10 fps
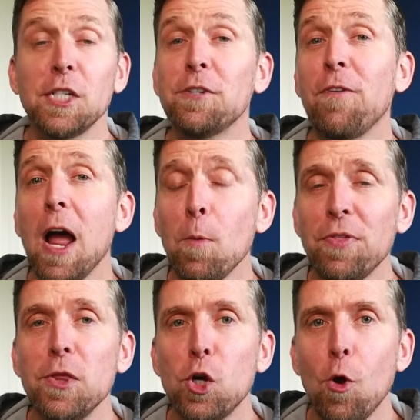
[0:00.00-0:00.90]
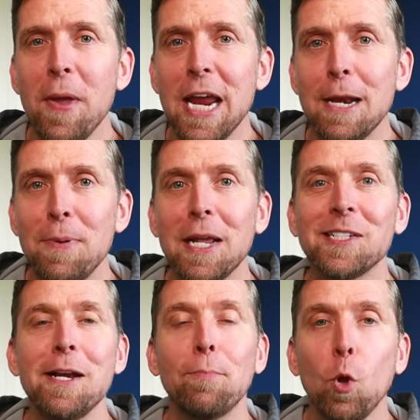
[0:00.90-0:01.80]
is fine within the domain because
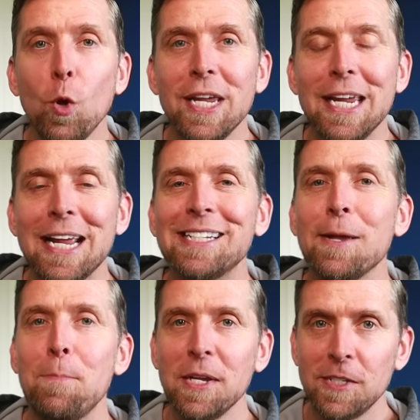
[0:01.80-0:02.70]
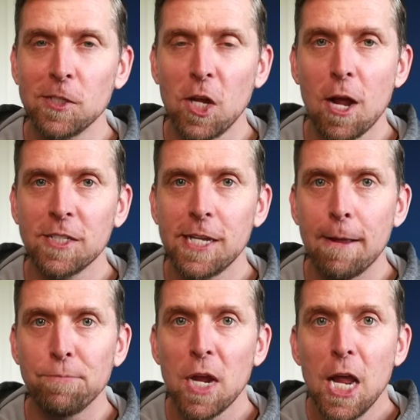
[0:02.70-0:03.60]
an employee is a business
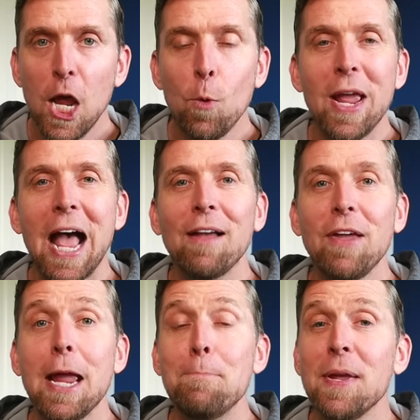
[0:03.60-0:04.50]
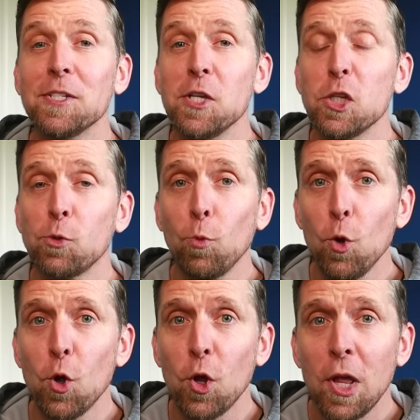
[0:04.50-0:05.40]
concept and we have a business
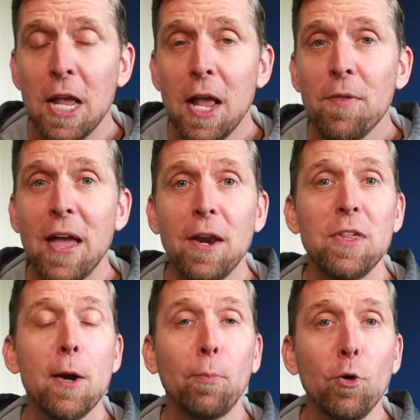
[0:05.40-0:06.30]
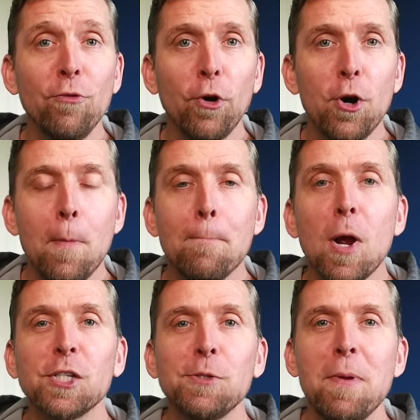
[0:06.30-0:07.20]
rule that the approver
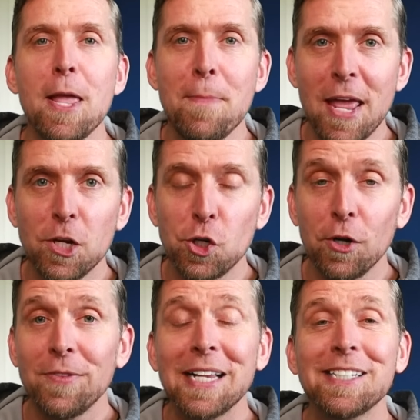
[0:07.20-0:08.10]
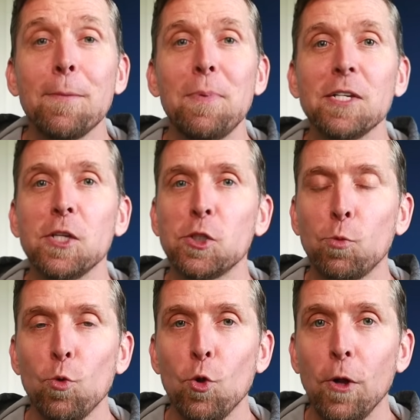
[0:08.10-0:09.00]
must be a manager. That's the business
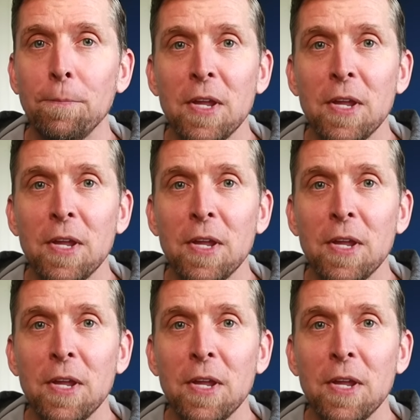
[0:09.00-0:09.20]
rule.